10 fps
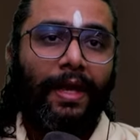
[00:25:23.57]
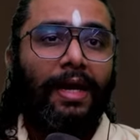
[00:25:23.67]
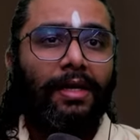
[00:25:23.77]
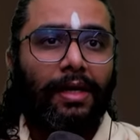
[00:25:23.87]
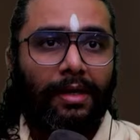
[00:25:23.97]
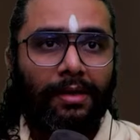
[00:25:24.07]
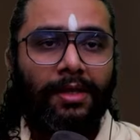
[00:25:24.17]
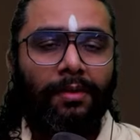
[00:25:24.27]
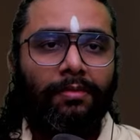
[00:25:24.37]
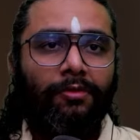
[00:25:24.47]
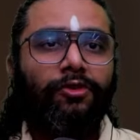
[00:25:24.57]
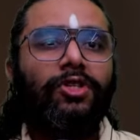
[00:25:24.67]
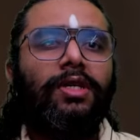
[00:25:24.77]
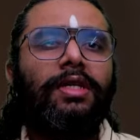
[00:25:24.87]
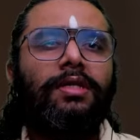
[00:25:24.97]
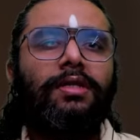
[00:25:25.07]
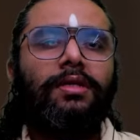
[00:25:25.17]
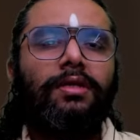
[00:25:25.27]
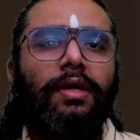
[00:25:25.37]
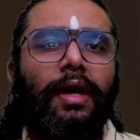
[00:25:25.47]
and ritam, which
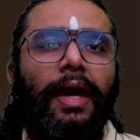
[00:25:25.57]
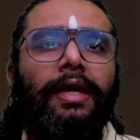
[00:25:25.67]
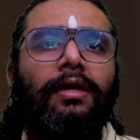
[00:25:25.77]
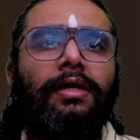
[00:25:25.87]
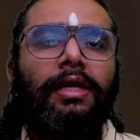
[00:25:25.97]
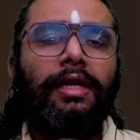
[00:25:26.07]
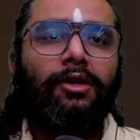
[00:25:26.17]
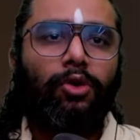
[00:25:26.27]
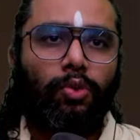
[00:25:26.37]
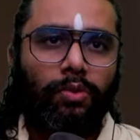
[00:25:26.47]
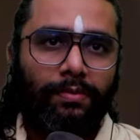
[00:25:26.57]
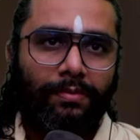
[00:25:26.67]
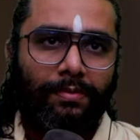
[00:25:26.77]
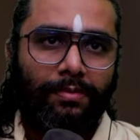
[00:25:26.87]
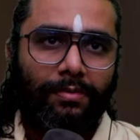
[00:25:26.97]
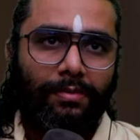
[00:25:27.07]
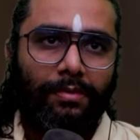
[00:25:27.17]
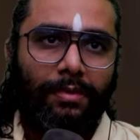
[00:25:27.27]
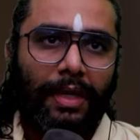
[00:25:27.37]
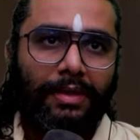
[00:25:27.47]
is eternally true,
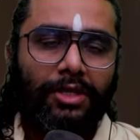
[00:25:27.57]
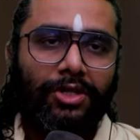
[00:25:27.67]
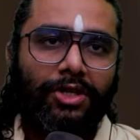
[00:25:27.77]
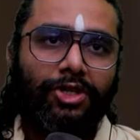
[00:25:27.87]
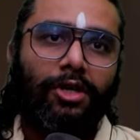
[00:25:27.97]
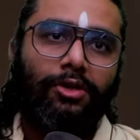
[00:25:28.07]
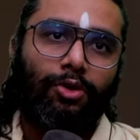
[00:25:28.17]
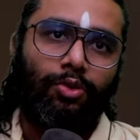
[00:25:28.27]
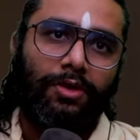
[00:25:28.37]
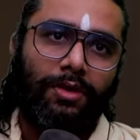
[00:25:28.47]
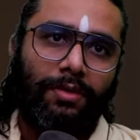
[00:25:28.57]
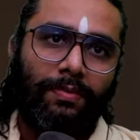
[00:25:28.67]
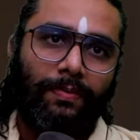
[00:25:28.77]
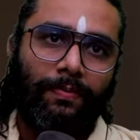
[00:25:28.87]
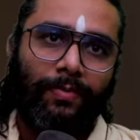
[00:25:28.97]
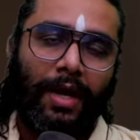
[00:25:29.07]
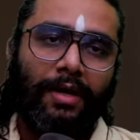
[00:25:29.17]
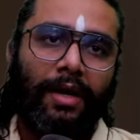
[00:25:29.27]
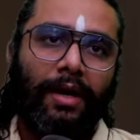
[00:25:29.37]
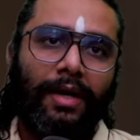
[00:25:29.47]
existential truths
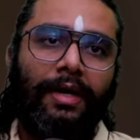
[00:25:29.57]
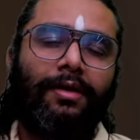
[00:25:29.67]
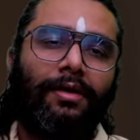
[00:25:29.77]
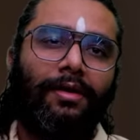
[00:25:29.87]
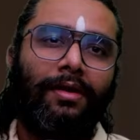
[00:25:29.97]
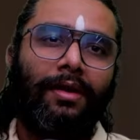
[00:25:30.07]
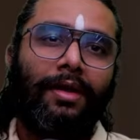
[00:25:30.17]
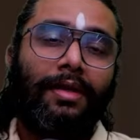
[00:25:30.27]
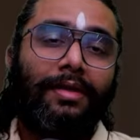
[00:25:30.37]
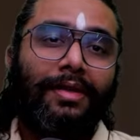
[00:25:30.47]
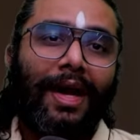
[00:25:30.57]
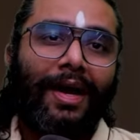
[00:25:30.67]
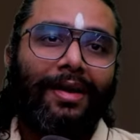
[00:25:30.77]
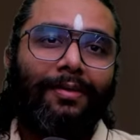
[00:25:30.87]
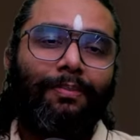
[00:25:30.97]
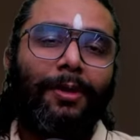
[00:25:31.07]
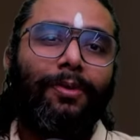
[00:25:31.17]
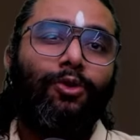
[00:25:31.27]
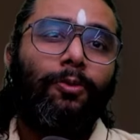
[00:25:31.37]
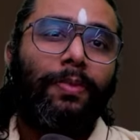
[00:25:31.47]
that are eternal. That
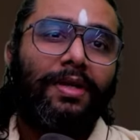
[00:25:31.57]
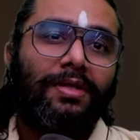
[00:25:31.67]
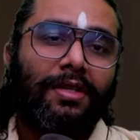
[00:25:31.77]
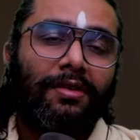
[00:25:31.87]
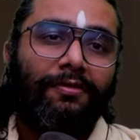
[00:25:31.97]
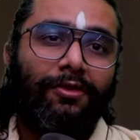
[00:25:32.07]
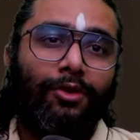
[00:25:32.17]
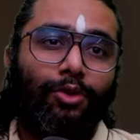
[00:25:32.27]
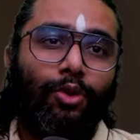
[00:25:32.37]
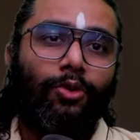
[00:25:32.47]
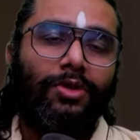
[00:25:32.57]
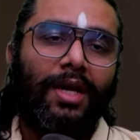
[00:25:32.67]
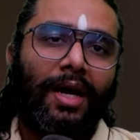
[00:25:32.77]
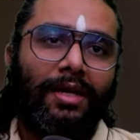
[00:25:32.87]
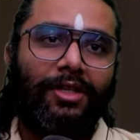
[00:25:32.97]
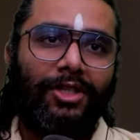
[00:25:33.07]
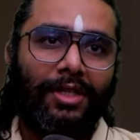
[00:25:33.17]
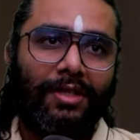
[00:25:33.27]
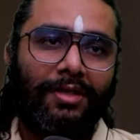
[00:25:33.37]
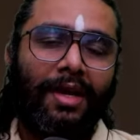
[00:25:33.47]
people who perceived those are
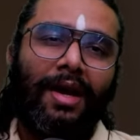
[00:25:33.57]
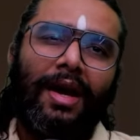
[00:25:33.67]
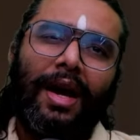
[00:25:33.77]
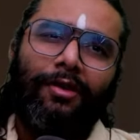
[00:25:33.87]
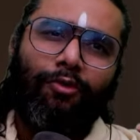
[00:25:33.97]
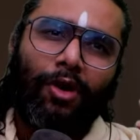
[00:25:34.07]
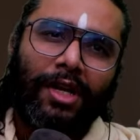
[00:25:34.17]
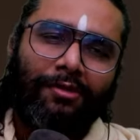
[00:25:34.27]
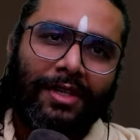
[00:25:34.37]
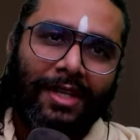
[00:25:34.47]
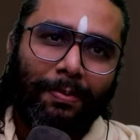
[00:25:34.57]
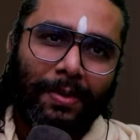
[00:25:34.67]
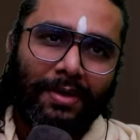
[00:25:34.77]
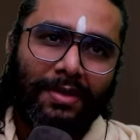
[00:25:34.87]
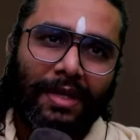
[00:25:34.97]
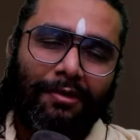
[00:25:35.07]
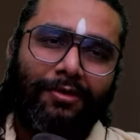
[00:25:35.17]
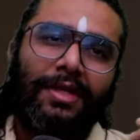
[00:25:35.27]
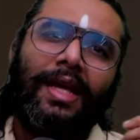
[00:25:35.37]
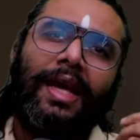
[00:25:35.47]
rishis, and whatever they
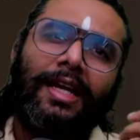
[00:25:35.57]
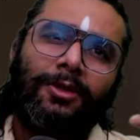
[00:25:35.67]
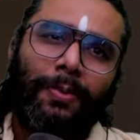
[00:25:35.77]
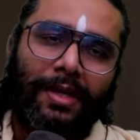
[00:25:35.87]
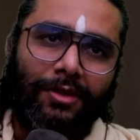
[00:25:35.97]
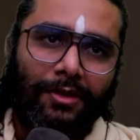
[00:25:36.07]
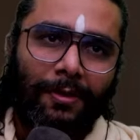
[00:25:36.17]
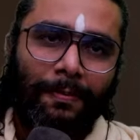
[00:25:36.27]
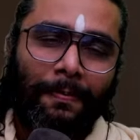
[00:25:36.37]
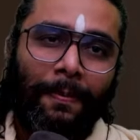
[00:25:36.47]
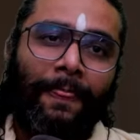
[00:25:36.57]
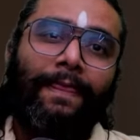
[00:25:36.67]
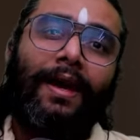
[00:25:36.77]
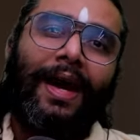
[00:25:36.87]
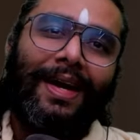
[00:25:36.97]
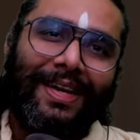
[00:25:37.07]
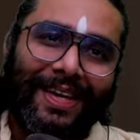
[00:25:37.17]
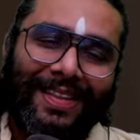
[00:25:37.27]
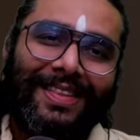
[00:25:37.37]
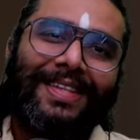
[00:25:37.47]
perceived, they expressed. And
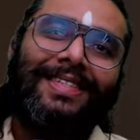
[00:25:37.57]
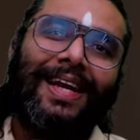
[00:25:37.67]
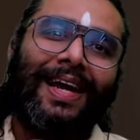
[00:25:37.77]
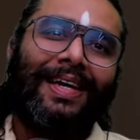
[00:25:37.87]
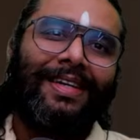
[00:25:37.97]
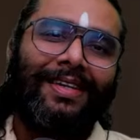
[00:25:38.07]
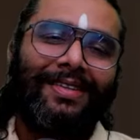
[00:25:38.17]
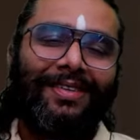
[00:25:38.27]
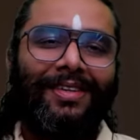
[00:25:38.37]
in this land,